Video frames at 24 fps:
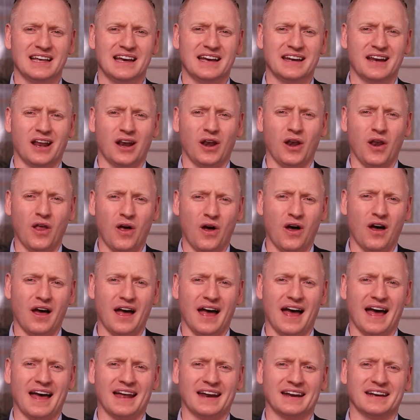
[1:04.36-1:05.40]
learn a
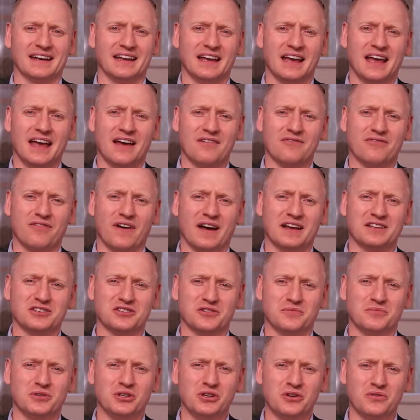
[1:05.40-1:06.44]
lot and find
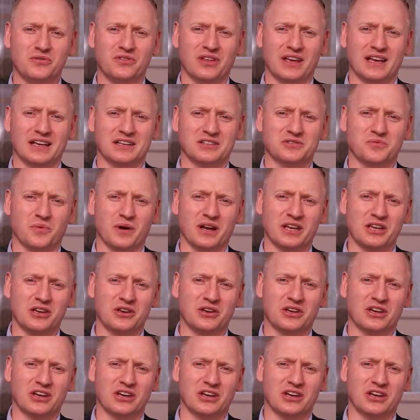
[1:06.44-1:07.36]
some new things where you